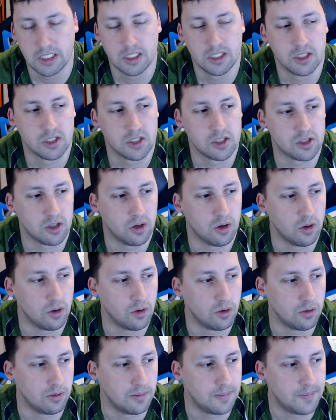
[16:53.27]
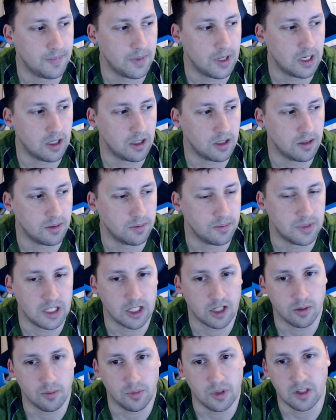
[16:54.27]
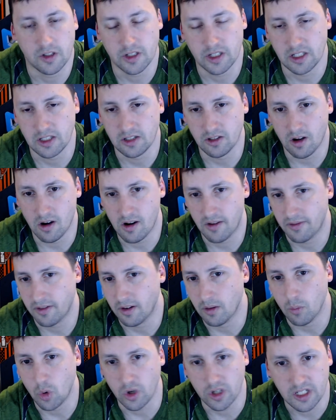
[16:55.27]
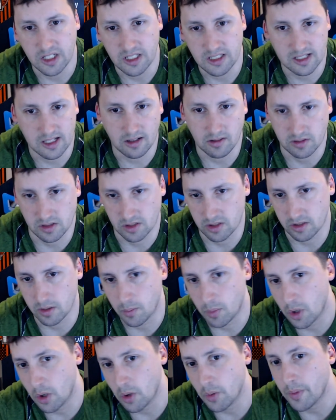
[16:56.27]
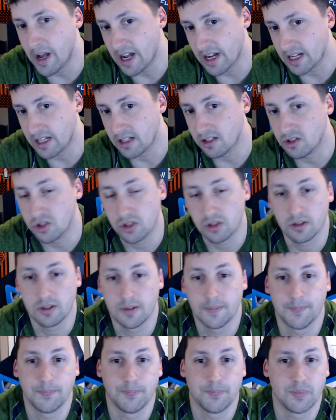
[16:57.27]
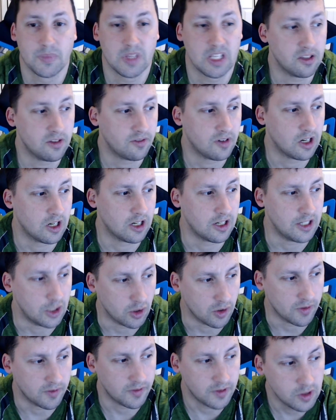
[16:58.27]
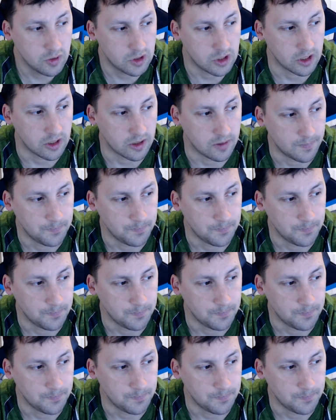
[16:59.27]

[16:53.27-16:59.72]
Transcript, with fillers: So um, they could be looking to offer more discounts on the pro package in the very near future.